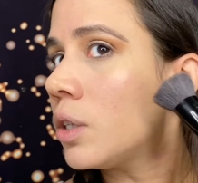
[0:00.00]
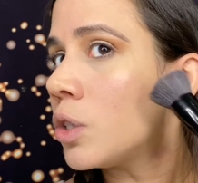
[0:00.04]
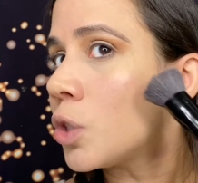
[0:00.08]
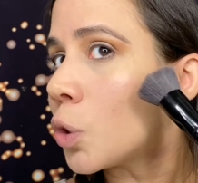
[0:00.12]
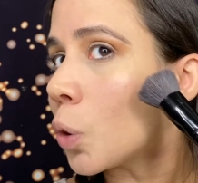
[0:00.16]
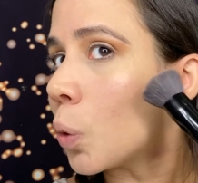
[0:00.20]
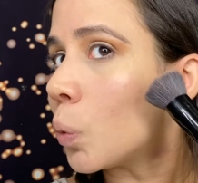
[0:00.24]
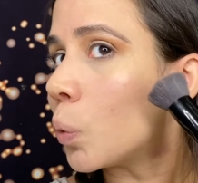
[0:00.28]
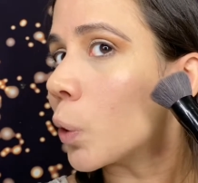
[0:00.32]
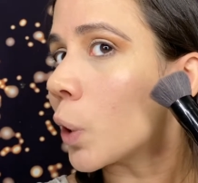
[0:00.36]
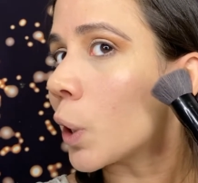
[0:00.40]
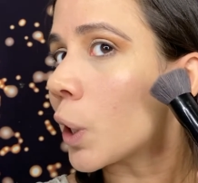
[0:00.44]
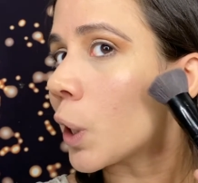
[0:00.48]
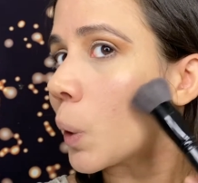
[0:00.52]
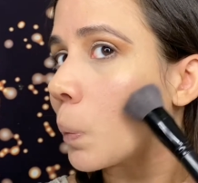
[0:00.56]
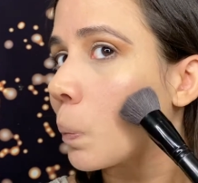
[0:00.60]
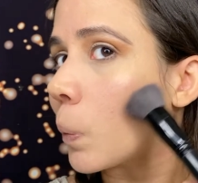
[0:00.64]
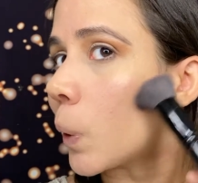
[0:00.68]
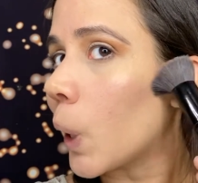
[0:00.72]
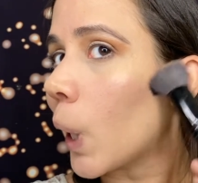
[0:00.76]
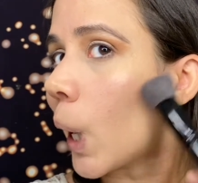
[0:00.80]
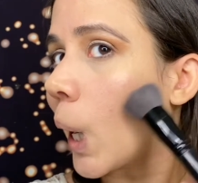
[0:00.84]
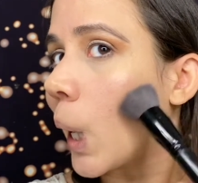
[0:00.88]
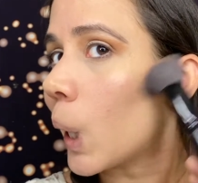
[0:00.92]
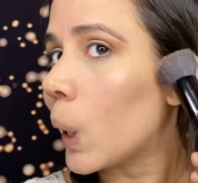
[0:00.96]
So we're gonna
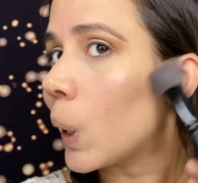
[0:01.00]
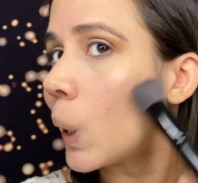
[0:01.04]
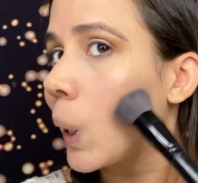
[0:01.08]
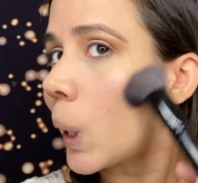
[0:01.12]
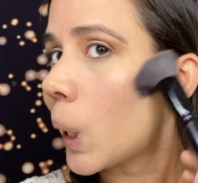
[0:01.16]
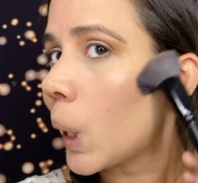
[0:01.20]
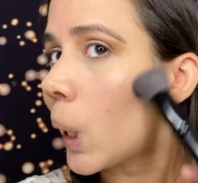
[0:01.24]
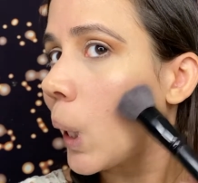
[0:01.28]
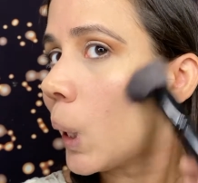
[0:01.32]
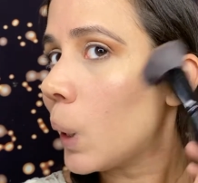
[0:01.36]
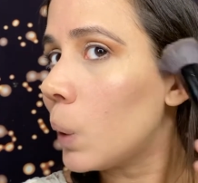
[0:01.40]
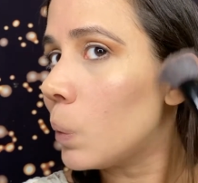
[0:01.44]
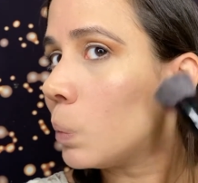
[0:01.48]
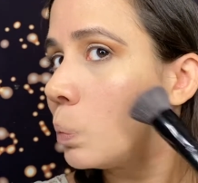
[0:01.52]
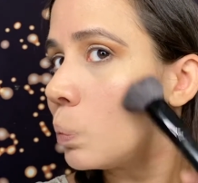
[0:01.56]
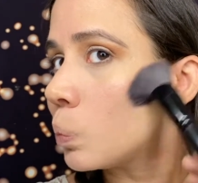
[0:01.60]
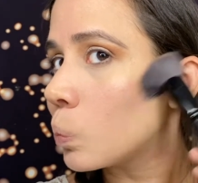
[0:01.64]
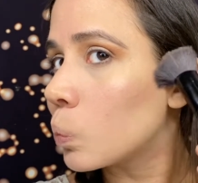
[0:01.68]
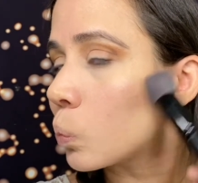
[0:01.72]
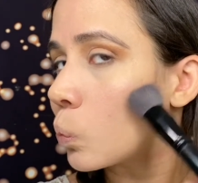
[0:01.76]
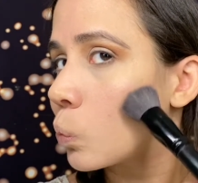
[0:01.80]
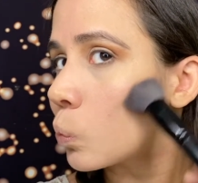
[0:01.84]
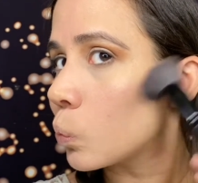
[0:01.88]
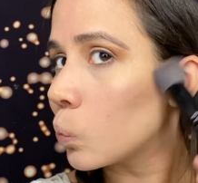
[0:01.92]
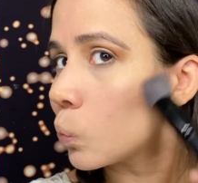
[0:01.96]
be angling
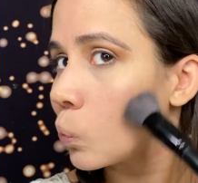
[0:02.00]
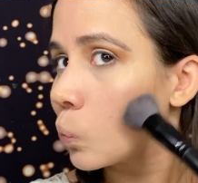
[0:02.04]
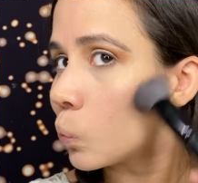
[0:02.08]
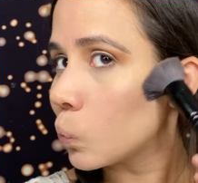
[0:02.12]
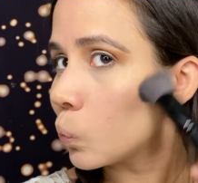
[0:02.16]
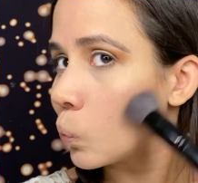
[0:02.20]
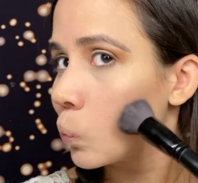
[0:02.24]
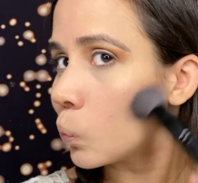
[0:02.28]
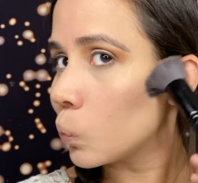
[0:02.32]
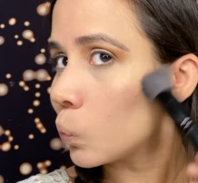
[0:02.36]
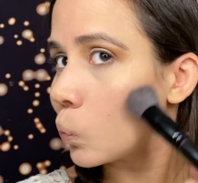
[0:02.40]
it.